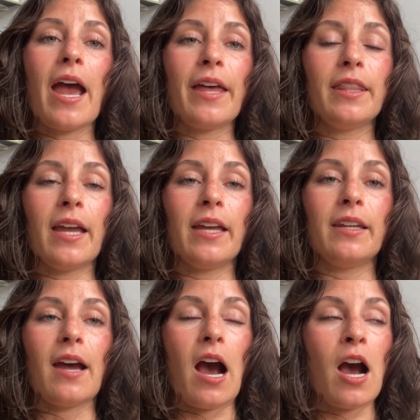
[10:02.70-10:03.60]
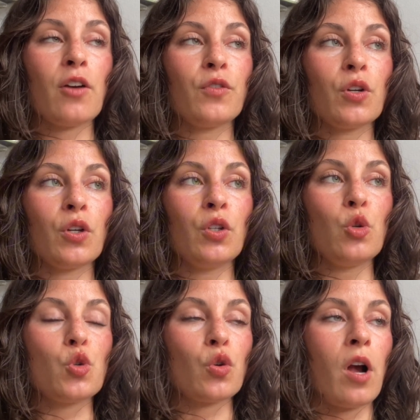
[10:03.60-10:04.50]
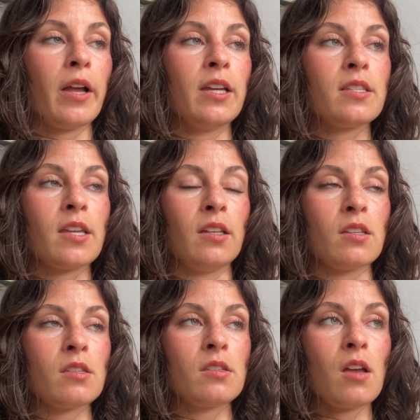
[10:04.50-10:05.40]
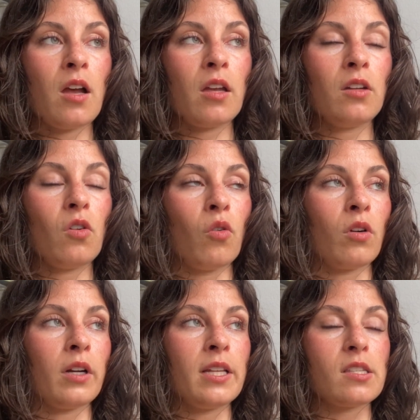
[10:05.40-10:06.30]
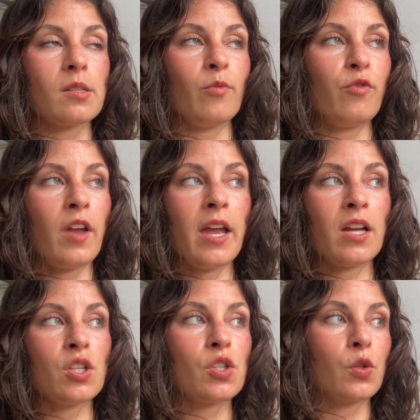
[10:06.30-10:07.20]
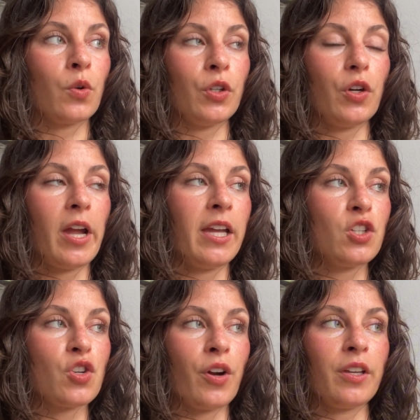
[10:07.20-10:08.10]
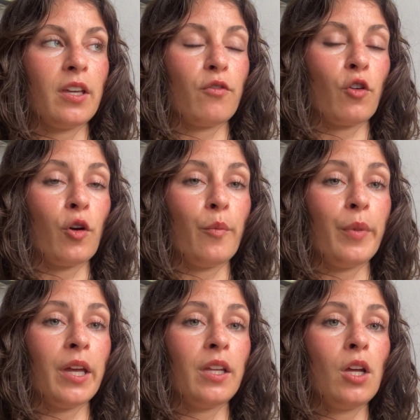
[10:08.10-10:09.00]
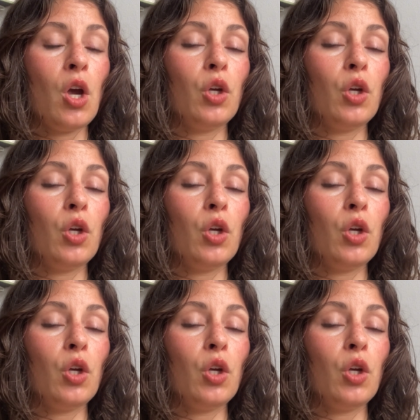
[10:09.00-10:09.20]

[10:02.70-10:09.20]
And then after you dry it, say in the sun or in some fans, or you're hang drying it for a bit,